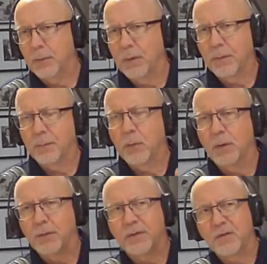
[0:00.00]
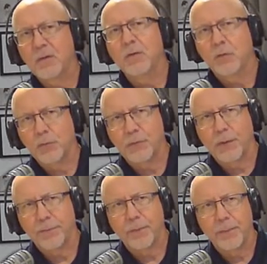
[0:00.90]
you want to distance
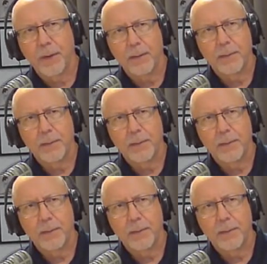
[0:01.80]
yourself from that.